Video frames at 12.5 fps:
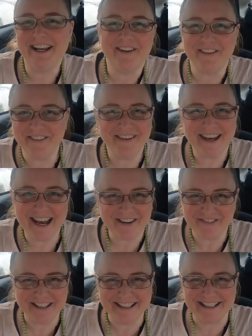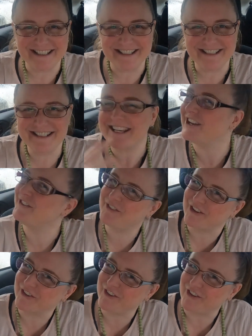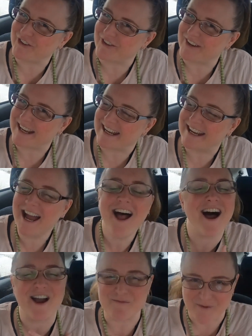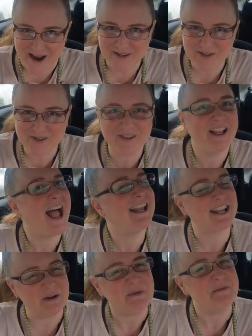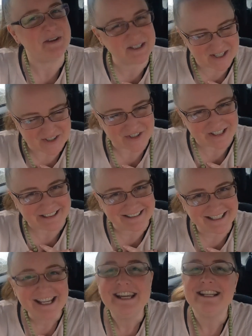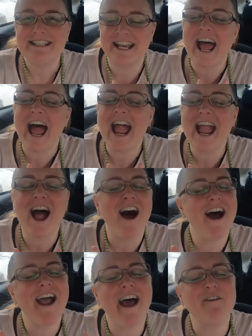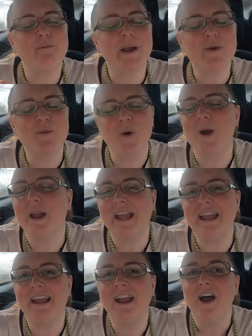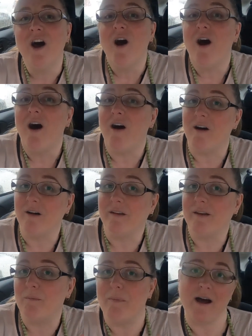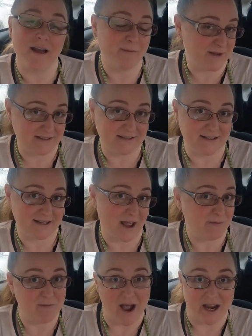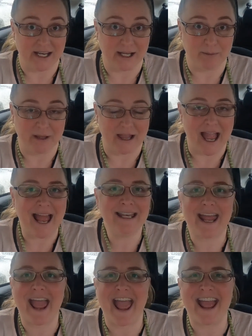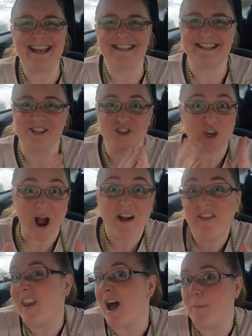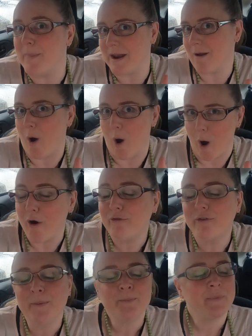Hello lovelies! If you're new here, I'm Rachel and I'm a musician. Today I have been working on my business and marketing plan, and the chunk that I bit off